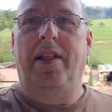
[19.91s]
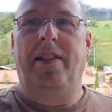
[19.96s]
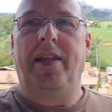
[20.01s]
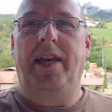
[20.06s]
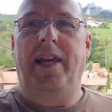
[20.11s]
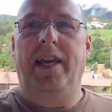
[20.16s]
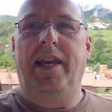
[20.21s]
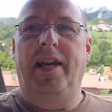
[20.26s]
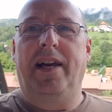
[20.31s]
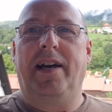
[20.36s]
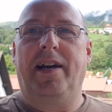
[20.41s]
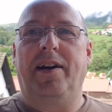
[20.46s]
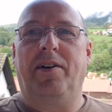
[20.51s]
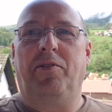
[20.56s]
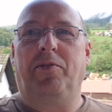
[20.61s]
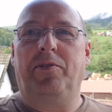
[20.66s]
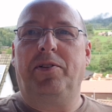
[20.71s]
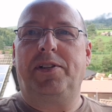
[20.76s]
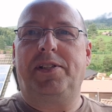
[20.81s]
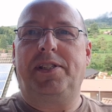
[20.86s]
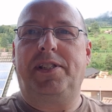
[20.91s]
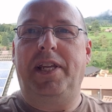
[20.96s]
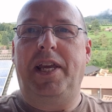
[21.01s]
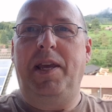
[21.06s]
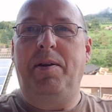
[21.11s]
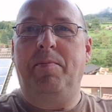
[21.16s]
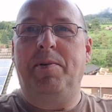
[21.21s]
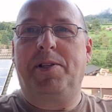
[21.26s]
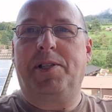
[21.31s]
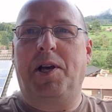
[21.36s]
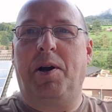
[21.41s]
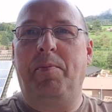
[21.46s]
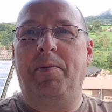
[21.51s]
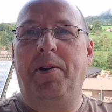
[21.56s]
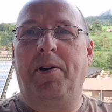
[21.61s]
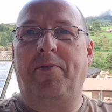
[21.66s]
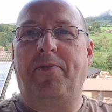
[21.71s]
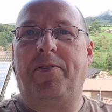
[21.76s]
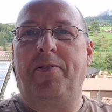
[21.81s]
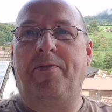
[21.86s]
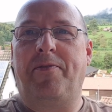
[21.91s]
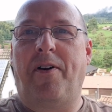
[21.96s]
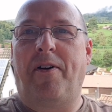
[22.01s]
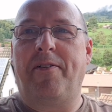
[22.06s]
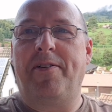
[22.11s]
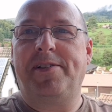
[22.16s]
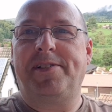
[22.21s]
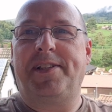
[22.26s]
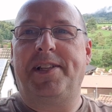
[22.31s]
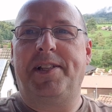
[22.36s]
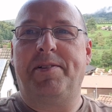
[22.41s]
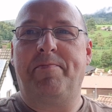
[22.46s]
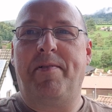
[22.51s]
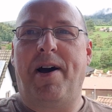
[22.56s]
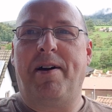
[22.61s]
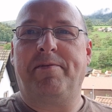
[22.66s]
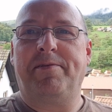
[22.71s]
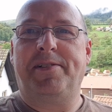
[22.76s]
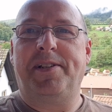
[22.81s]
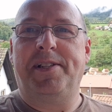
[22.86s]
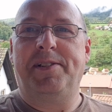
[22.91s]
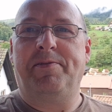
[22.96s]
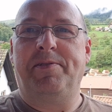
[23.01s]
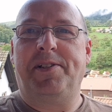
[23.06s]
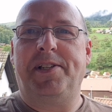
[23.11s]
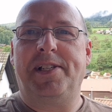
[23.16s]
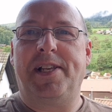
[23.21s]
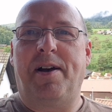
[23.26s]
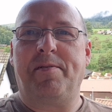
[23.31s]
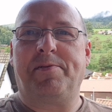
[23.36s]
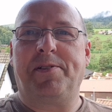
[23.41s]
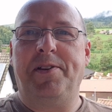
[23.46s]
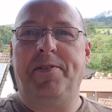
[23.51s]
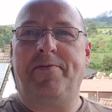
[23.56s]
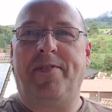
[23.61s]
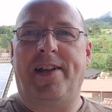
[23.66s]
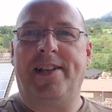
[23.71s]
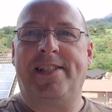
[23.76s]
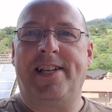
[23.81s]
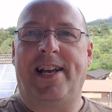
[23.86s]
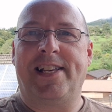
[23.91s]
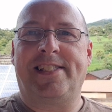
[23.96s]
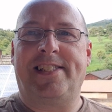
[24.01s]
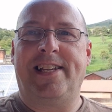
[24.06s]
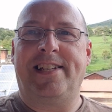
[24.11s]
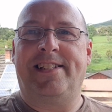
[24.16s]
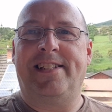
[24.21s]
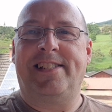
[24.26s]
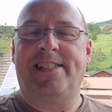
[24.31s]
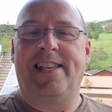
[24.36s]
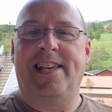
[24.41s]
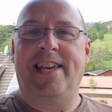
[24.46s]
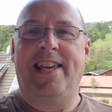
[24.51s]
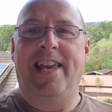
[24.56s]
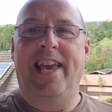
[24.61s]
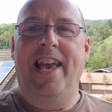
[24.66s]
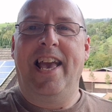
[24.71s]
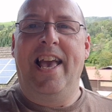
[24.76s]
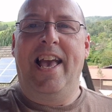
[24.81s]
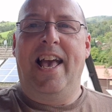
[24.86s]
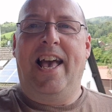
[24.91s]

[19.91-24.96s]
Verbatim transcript: the all the steam is coming off the forest and the mountains, which is absolutely fantastic to see.